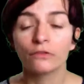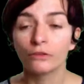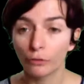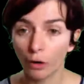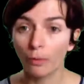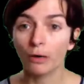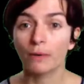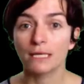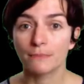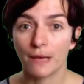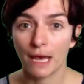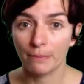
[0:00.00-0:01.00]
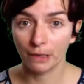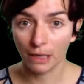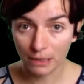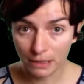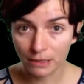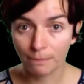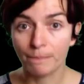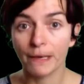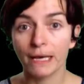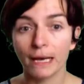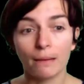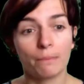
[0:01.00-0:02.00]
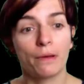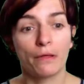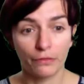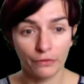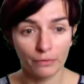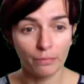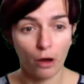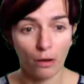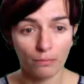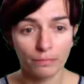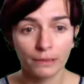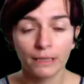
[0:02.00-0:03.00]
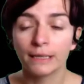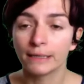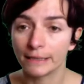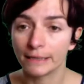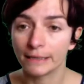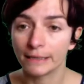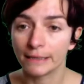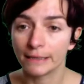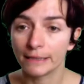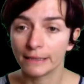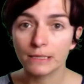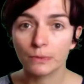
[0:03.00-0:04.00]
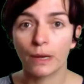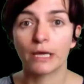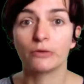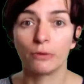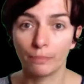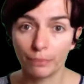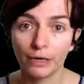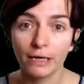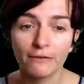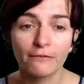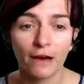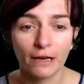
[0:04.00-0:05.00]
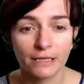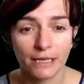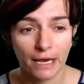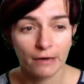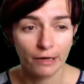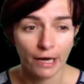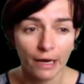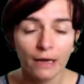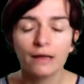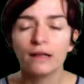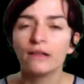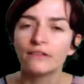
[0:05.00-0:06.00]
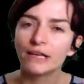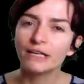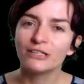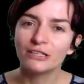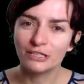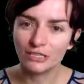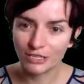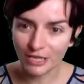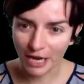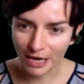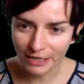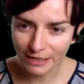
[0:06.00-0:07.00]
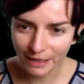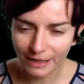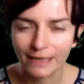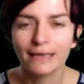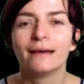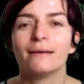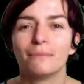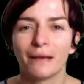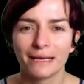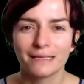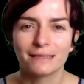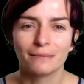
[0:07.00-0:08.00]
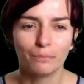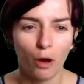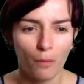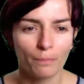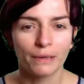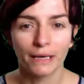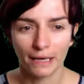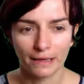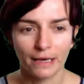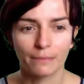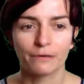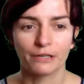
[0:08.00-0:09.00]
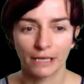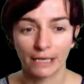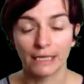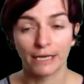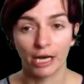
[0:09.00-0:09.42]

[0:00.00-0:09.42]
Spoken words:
The robot must be able to pick up the bomb, navigate its way to a predefined area, then gently place the bomb in that particular